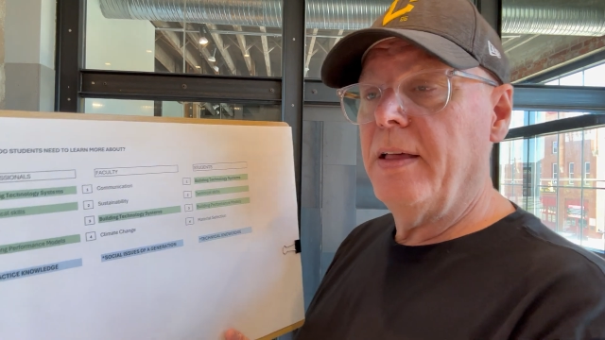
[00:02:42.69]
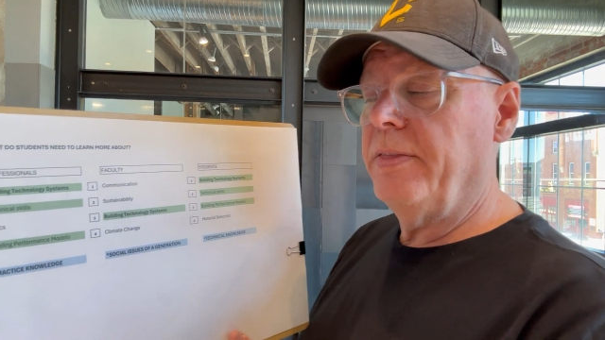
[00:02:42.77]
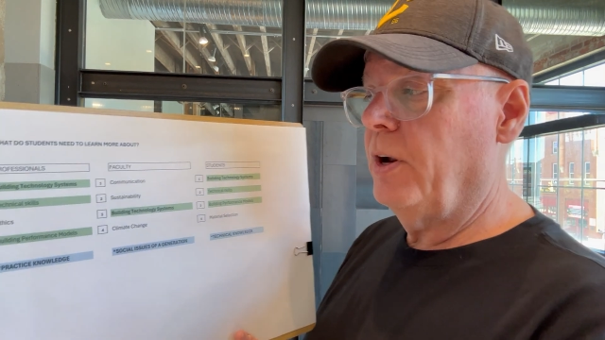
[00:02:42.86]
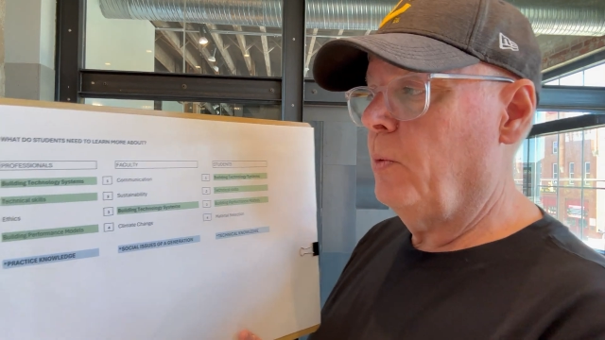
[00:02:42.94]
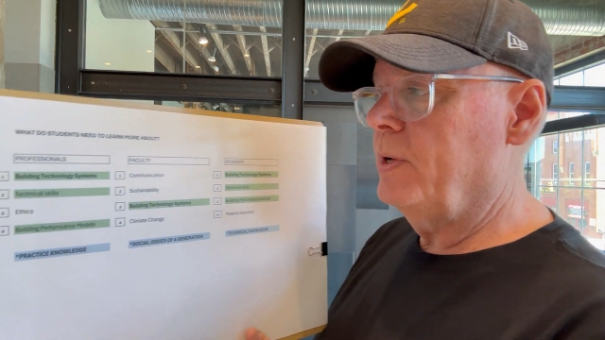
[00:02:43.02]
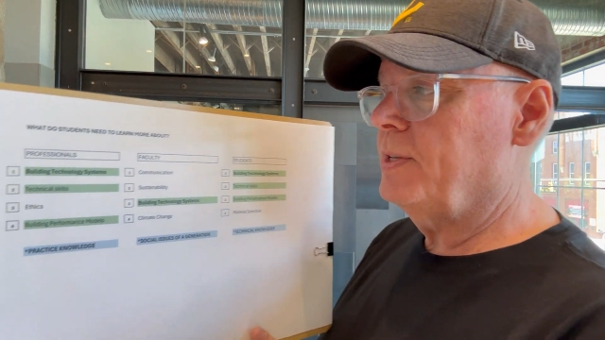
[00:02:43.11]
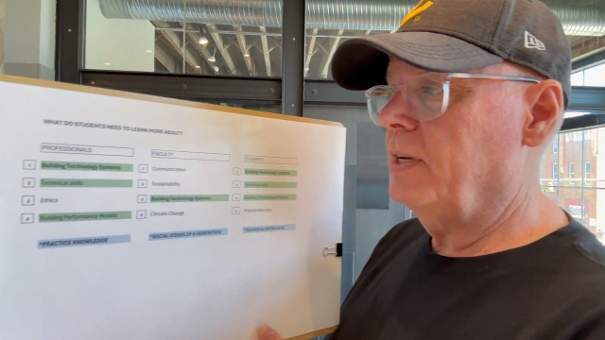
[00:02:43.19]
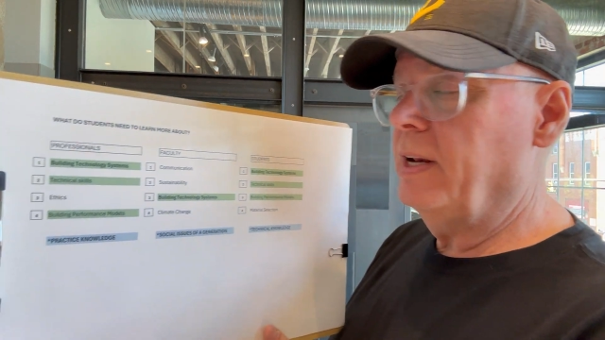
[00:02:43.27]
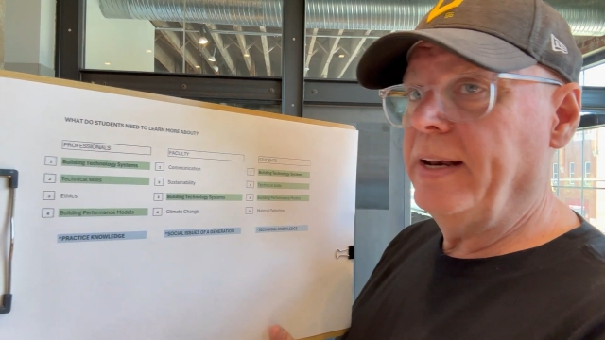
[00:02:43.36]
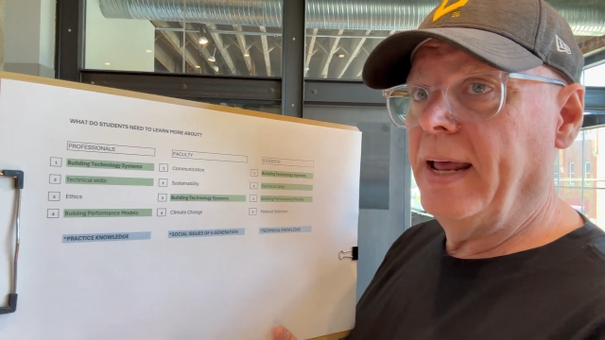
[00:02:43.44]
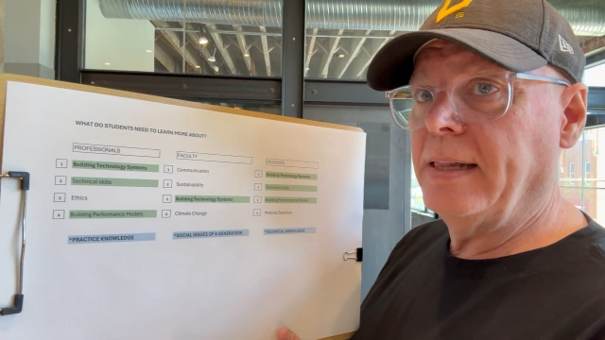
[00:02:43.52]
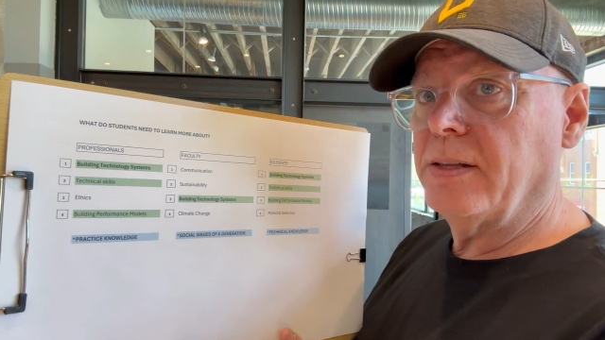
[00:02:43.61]
there was an
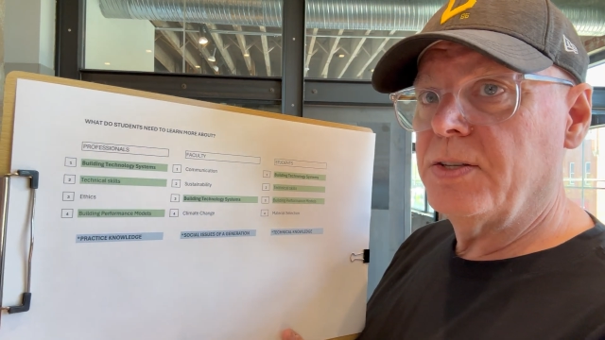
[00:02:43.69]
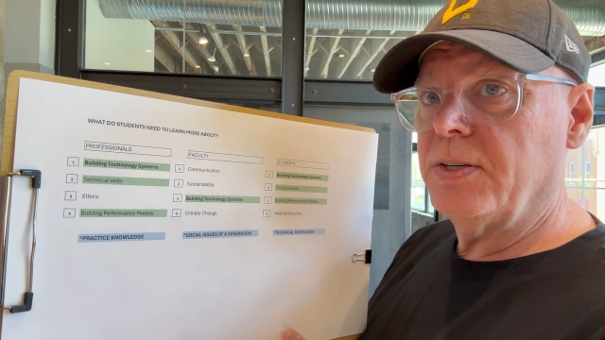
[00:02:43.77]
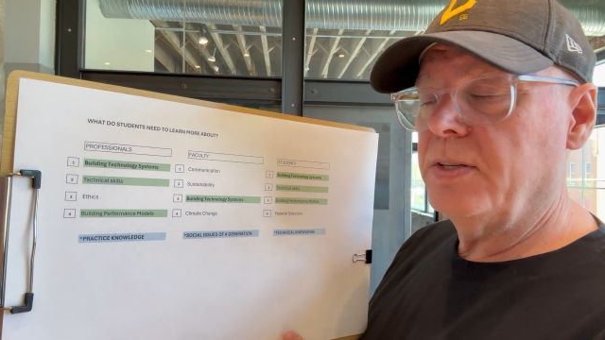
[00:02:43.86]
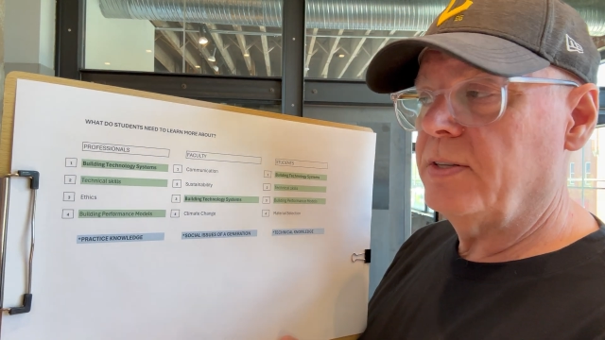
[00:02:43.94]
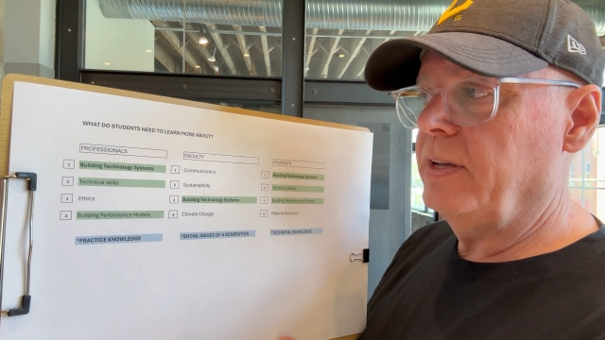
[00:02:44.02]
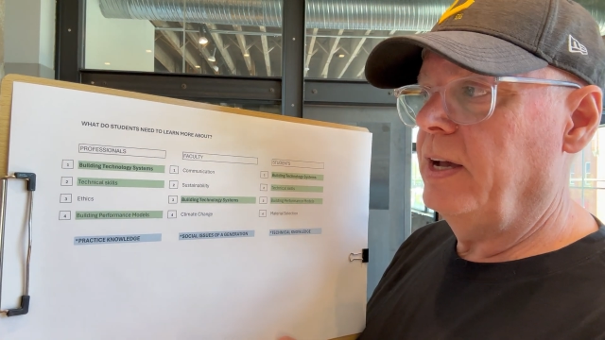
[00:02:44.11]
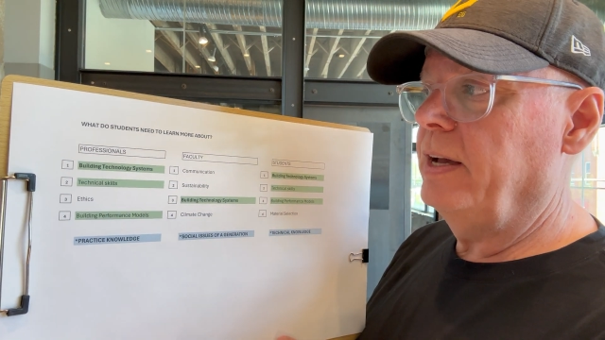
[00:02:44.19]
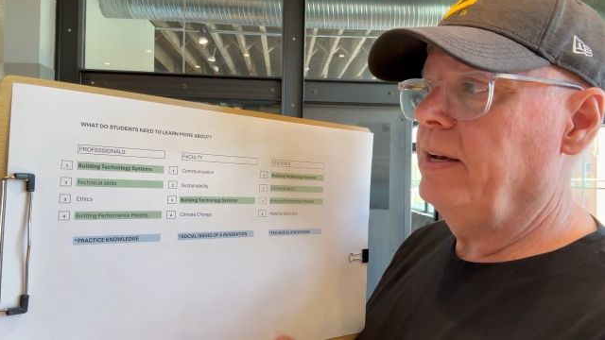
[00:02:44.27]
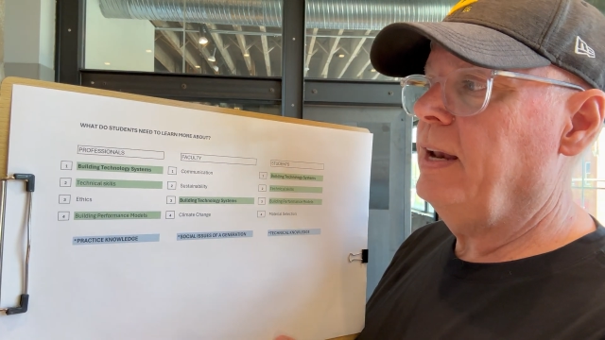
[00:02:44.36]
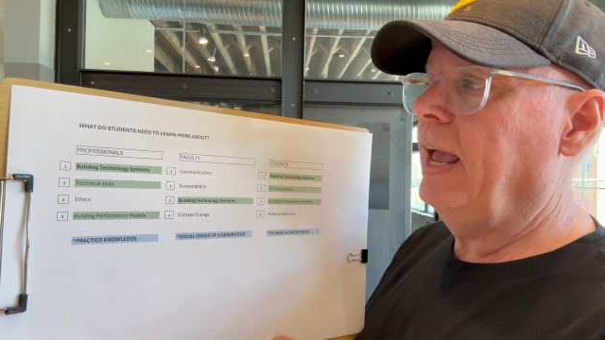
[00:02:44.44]
analysis done,